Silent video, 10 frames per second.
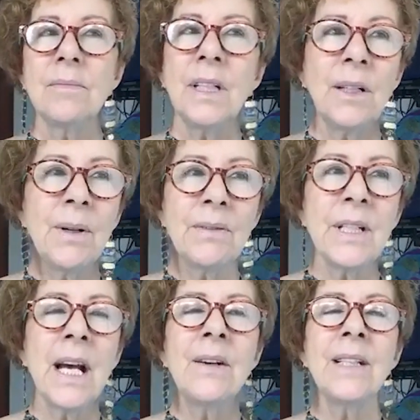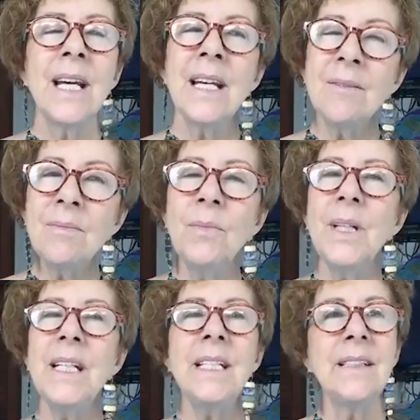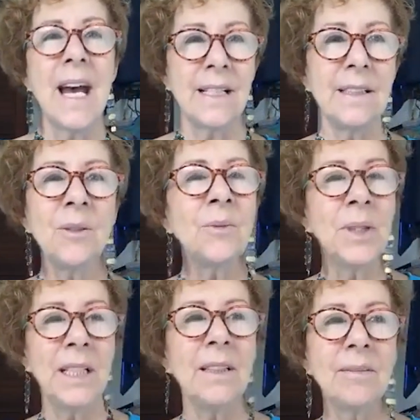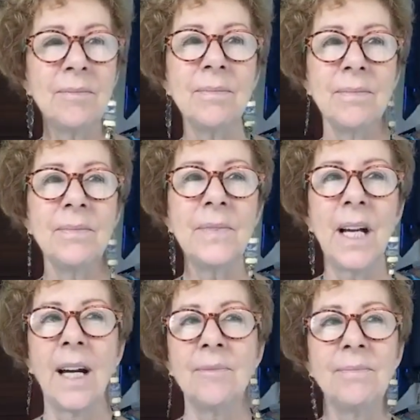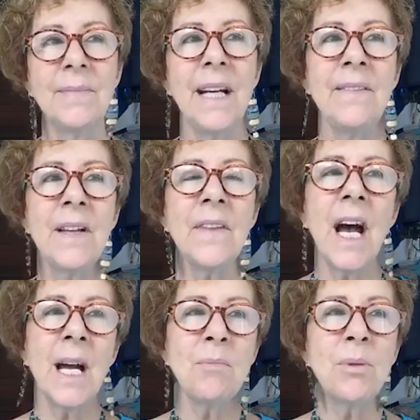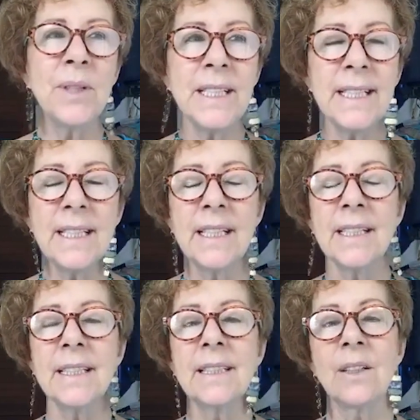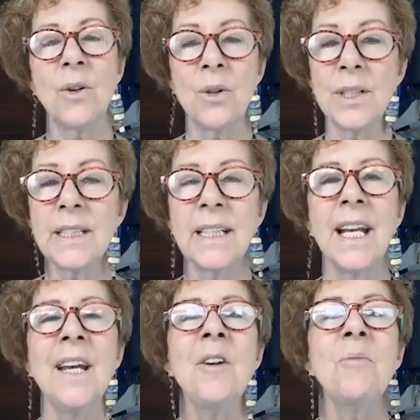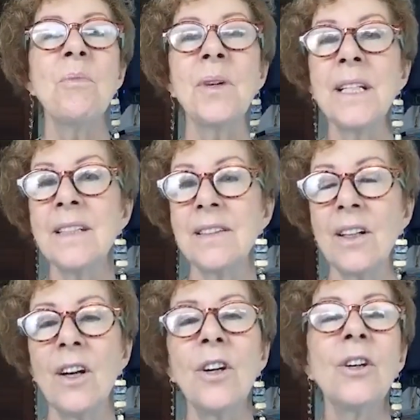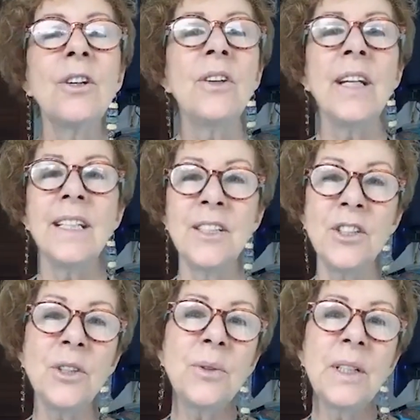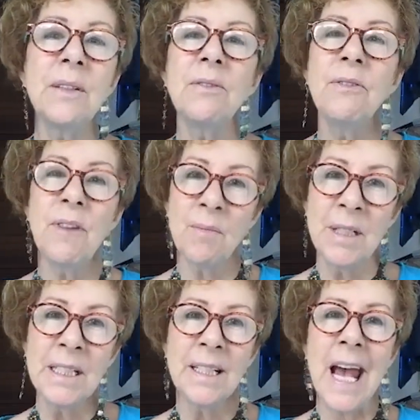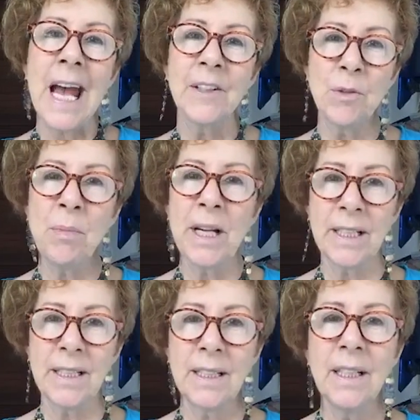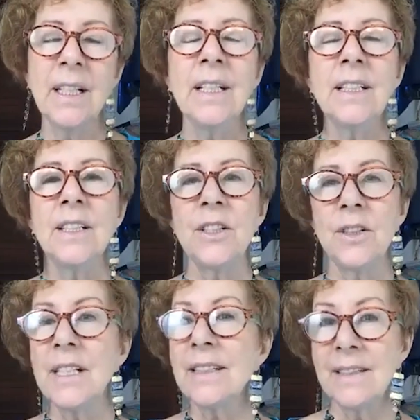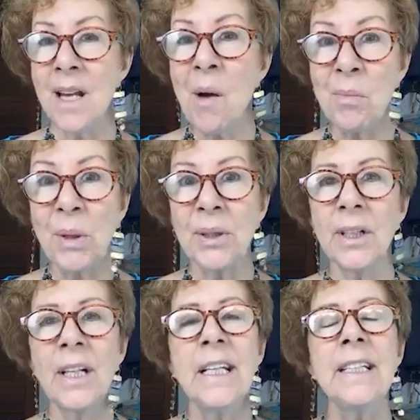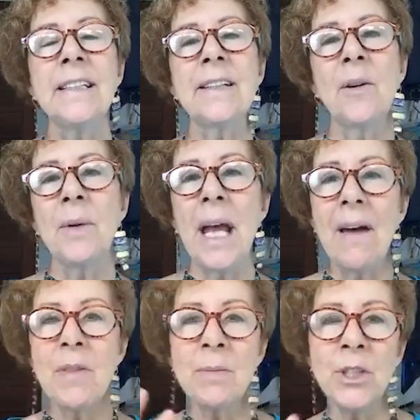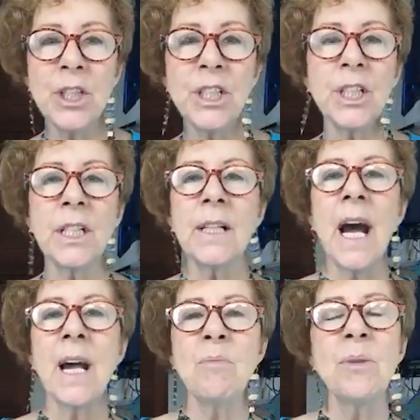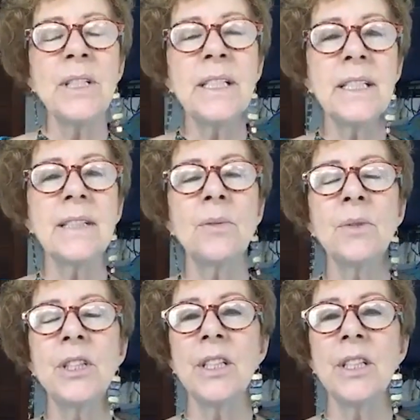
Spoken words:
every now and then we need that, don't we? Yeah. And then the high priestess, of course, brings her intuitive feminine aspect to this number. So we have the magician and the high priestess, which